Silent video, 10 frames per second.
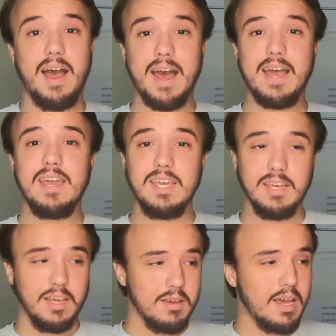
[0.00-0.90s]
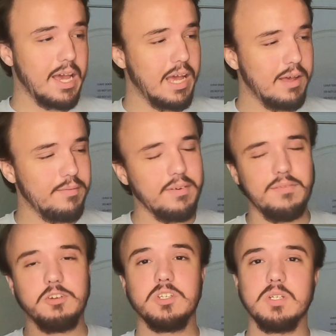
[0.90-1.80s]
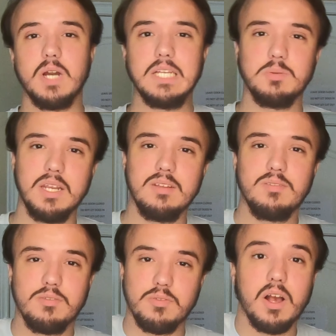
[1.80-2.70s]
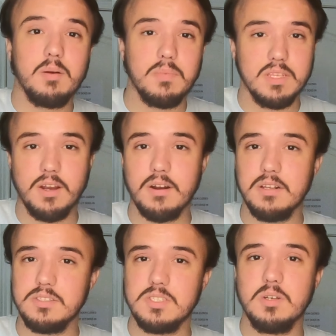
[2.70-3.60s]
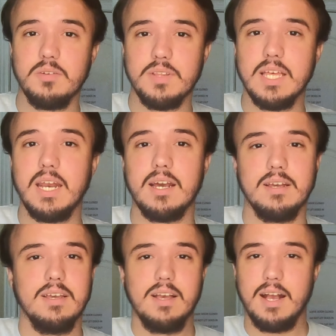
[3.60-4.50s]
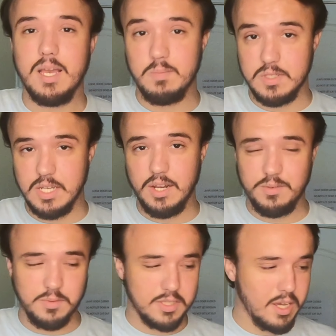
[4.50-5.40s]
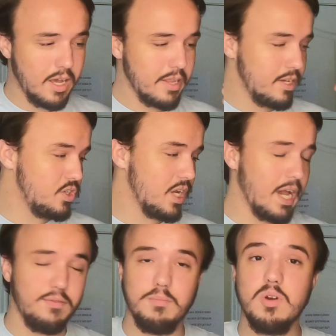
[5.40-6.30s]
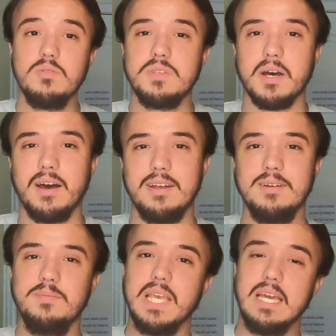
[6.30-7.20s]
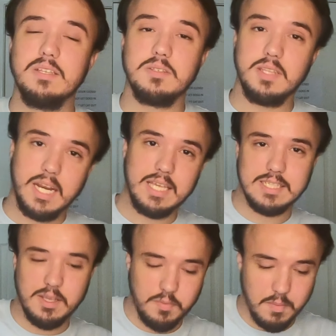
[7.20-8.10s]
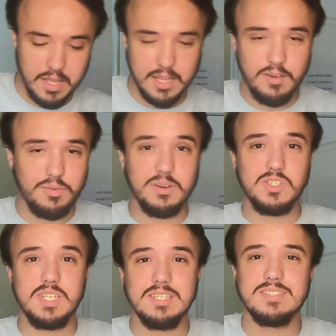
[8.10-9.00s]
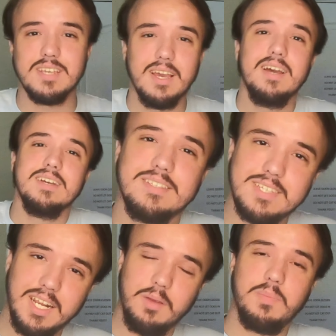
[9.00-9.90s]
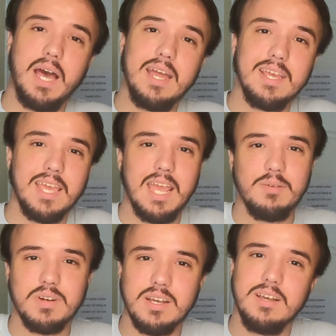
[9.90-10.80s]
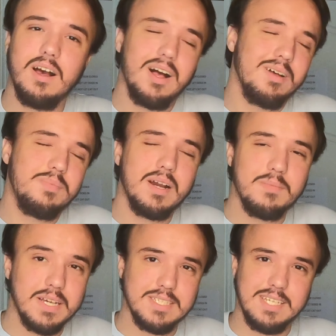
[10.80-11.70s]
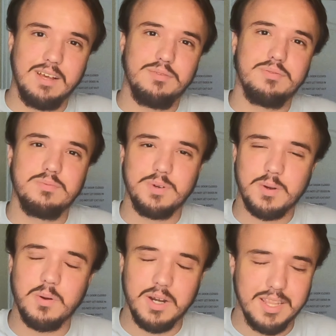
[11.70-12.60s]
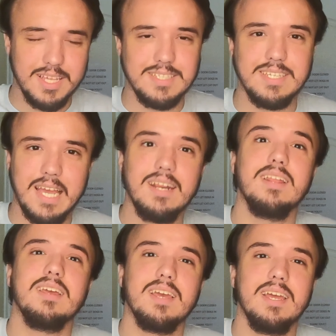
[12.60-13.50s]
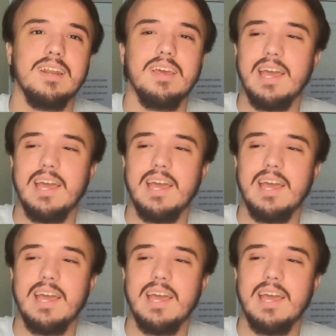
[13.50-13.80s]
I have officially graduated from the Art Institute of Atlanta. I am done with college. I've moved on to the next step of my life, which is sitting behind a camera all by myself, recording this, editing it,